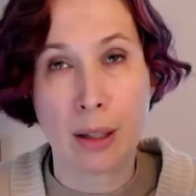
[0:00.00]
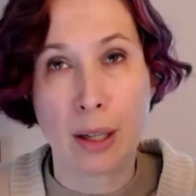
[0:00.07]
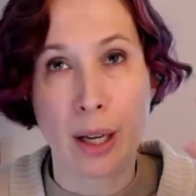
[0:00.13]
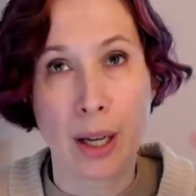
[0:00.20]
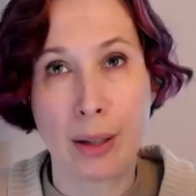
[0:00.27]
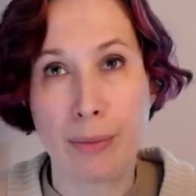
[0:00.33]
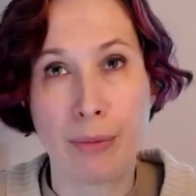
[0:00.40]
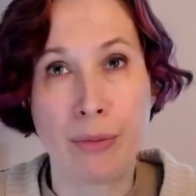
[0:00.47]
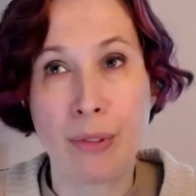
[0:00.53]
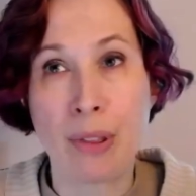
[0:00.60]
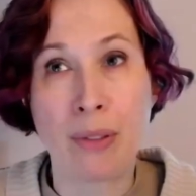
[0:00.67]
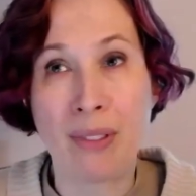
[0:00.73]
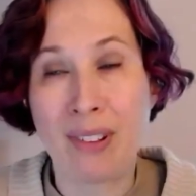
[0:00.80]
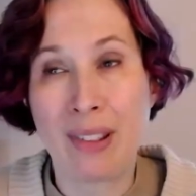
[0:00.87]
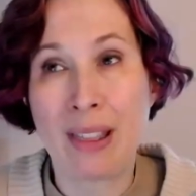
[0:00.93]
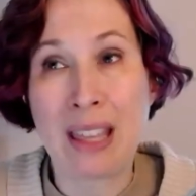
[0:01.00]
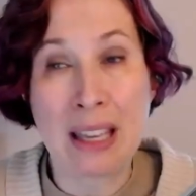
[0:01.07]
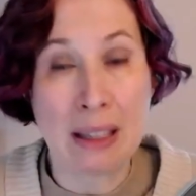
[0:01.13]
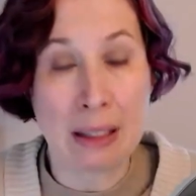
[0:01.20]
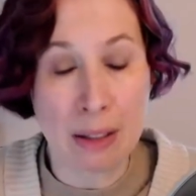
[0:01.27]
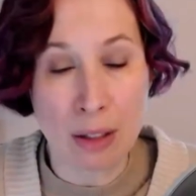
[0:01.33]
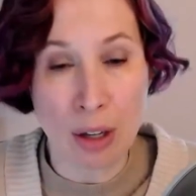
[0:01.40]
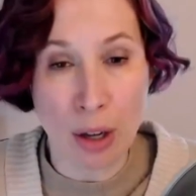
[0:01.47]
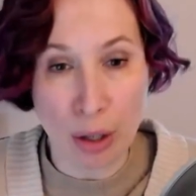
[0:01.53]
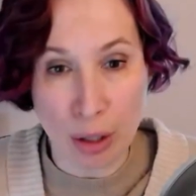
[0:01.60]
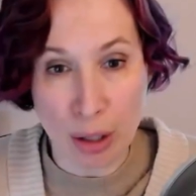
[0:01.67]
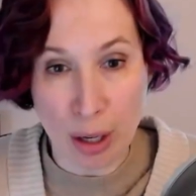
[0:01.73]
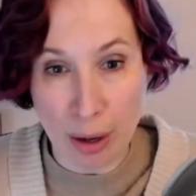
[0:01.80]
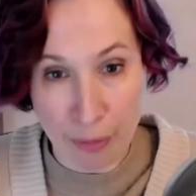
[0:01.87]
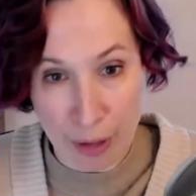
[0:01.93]
uh, things Shapes.
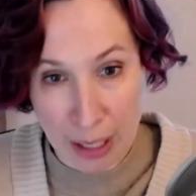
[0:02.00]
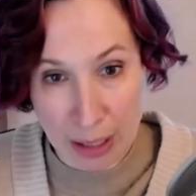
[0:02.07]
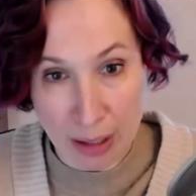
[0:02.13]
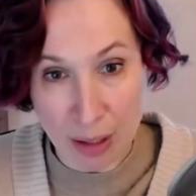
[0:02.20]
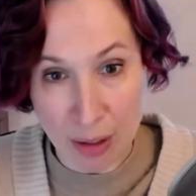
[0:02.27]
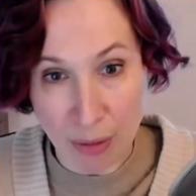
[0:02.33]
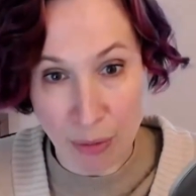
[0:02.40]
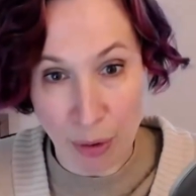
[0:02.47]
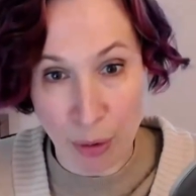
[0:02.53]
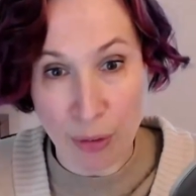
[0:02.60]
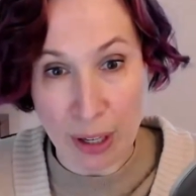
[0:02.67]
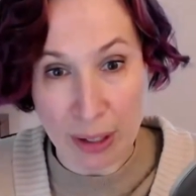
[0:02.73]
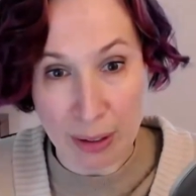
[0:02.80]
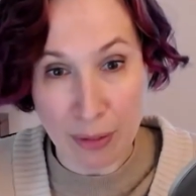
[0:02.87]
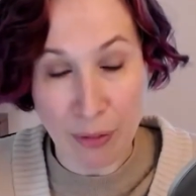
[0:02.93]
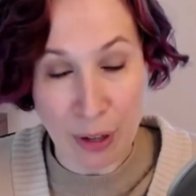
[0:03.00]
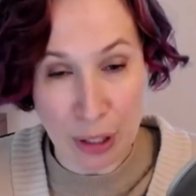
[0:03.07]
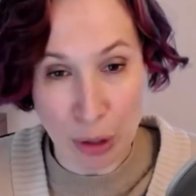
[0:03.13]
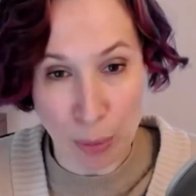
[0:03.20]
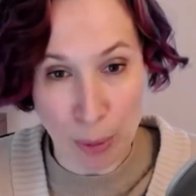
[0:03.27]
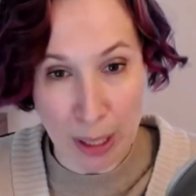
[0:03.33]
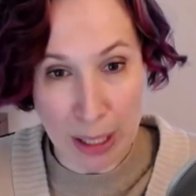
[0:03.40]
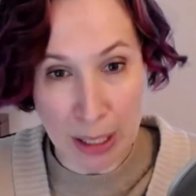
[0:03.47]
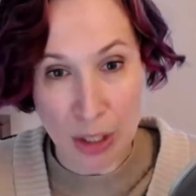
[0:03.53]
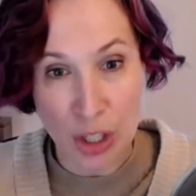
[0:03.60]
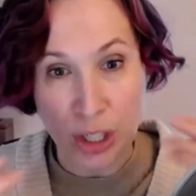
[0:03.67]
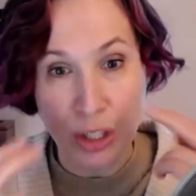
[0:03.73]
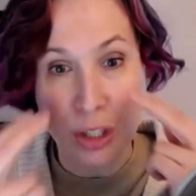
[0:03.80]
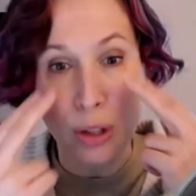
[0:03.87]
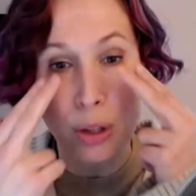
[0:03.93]
on a face for fa- facial
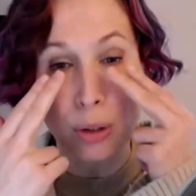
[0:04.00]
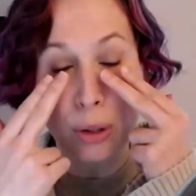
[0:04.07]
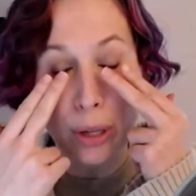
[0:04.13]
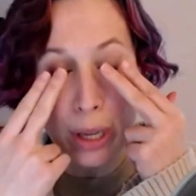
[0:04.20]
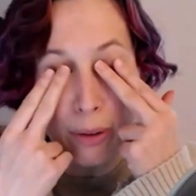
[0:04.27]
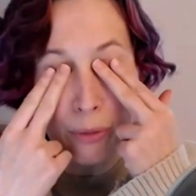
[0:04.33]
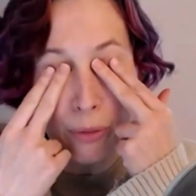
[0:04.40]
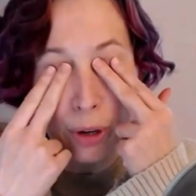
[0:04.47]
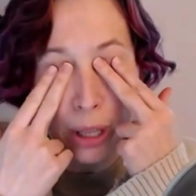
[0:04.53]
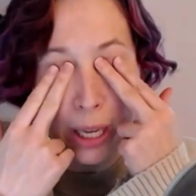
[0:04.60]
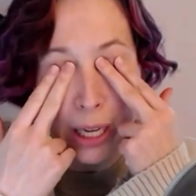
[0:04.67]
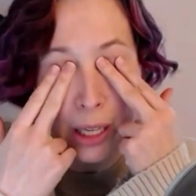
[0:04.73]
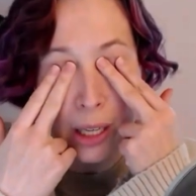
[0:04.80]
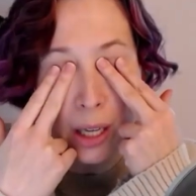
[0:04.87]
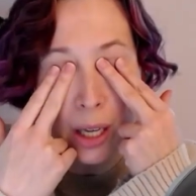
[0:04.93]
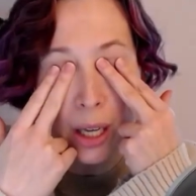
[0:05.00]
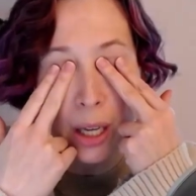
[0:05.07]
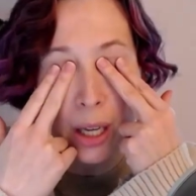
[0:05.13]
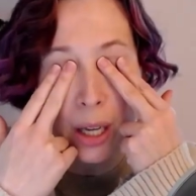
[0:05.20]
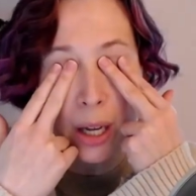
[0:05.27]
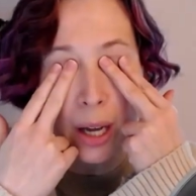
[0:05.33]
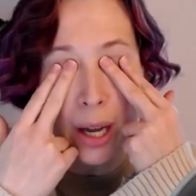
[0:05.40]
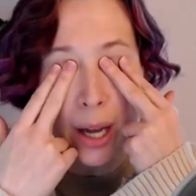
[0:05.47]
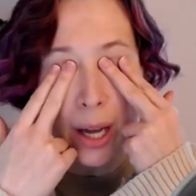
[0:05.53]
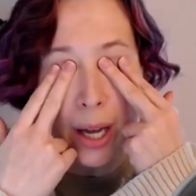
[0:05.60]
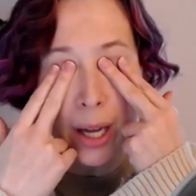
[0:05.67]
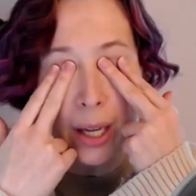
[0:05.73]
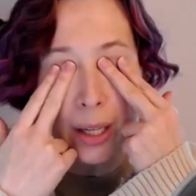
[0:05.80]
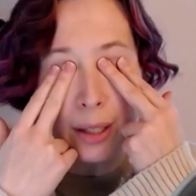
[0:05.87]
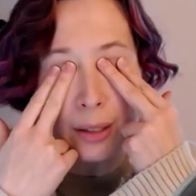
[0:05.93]
recognition. So they're looking for like
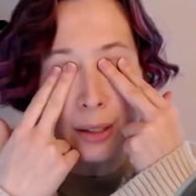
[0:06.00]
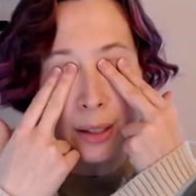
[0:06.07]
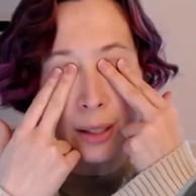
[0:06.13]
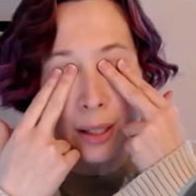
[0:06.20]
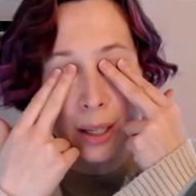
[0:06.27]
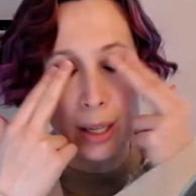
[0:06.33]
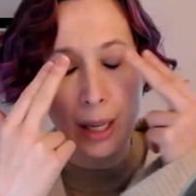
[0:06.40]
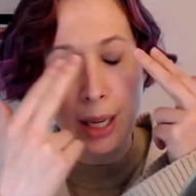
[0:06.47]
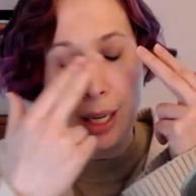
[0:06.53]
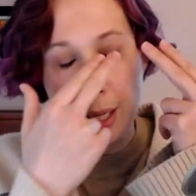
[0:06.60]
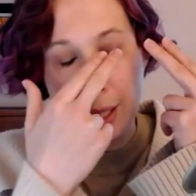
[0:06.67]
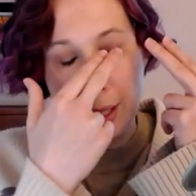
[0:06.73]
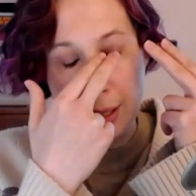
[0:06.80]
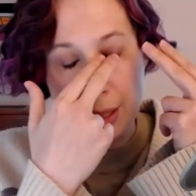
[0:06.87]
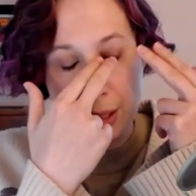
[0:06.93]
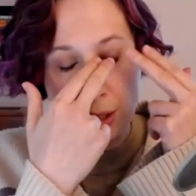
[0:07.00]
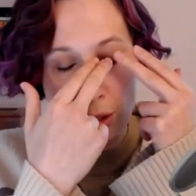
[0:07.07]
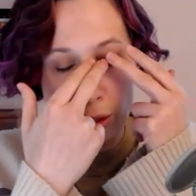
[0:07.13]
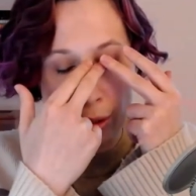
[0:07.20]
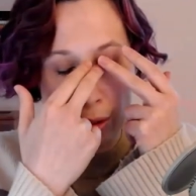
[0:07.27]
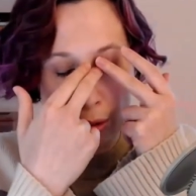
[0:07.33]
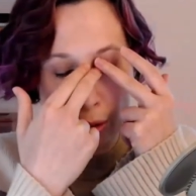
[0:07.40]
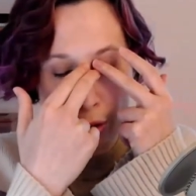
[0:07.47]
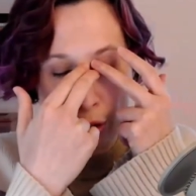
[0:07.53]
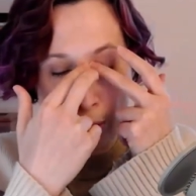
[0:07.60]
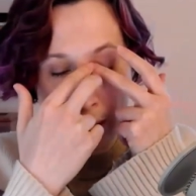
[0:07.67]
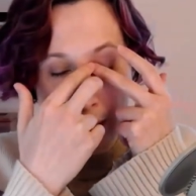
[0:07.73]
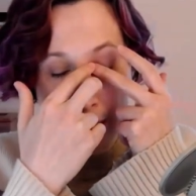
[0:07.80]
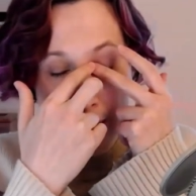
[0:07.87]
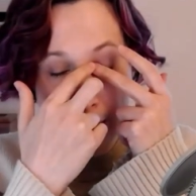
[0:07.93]
eyes, and so they're doing
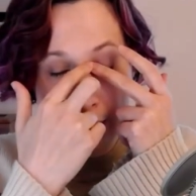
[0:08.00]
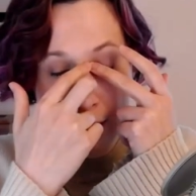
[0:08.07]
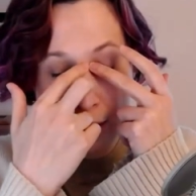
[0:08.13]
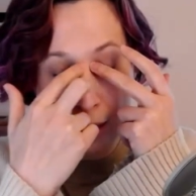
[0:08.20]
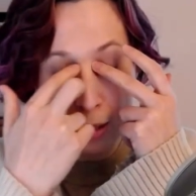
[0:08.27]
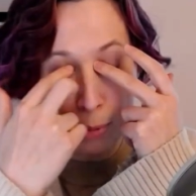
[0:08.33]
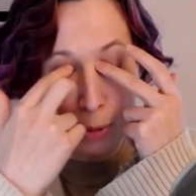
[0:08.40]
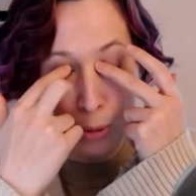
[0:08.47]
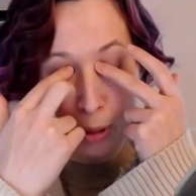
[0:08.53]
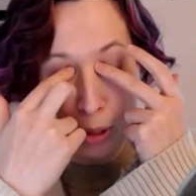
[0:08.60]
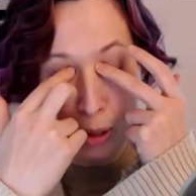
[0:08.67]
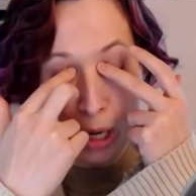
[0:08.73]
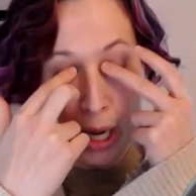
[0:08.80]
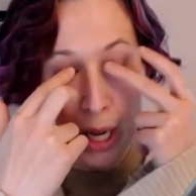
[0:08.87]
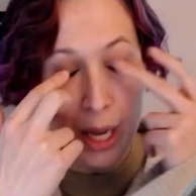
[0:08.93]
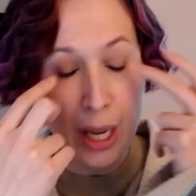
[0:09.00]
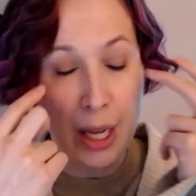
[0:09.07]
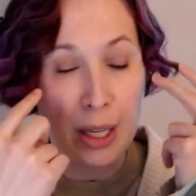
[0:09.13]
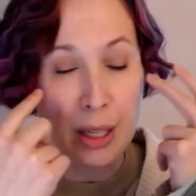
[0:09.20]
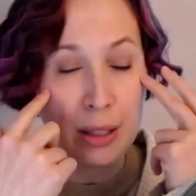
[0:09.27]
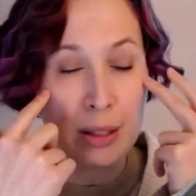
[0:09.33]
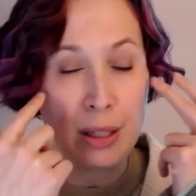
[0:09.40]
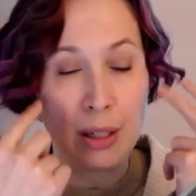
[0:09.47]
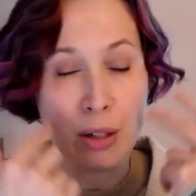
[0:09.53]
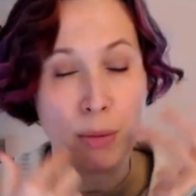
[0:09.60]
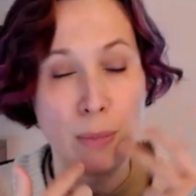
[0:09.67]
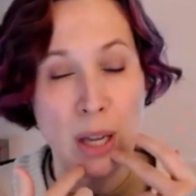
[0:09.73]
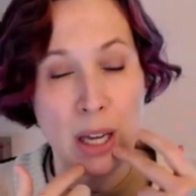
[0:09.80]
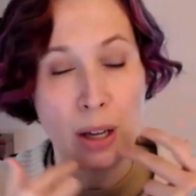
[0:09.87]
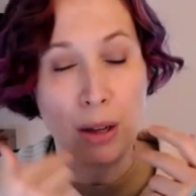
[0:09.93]
like the distance between your eyes and your
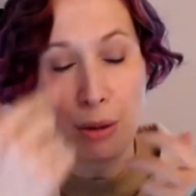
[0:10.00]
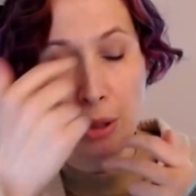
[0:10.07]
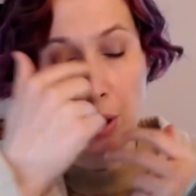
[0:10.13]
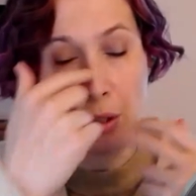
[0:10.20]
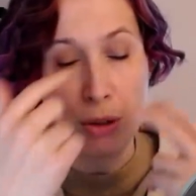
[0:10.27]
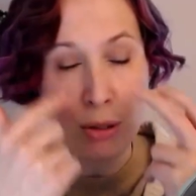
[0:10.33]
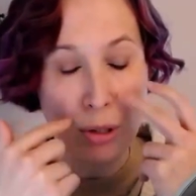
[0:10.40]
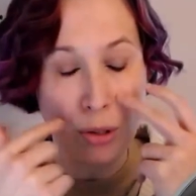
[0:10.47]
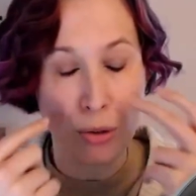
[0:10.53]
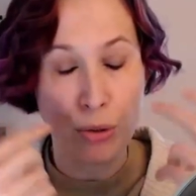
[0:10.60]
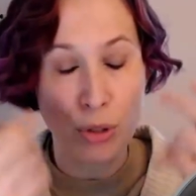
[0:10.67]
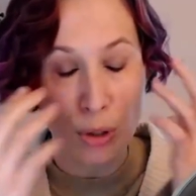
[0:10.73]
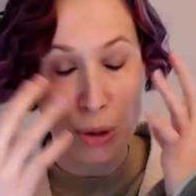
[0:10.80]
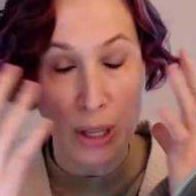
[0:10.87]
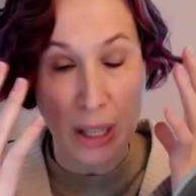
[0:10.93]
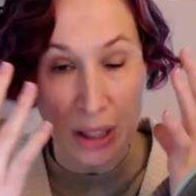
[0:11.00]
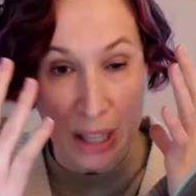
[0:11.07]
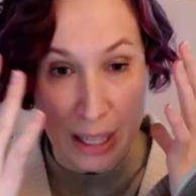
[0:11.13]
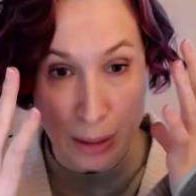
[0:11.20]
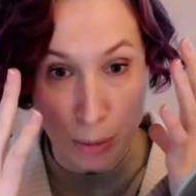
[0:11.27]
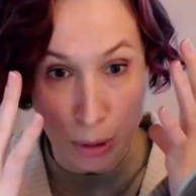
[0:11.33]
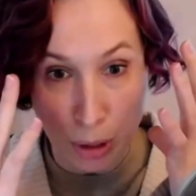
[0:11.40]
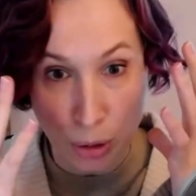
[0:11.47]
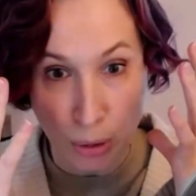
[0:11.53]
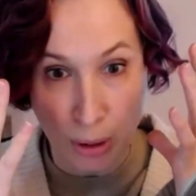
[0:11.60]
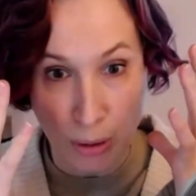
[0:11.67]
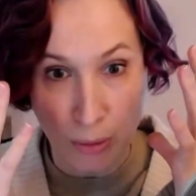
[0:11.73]
mouth and your nose. So that are they that's trained what they're doing.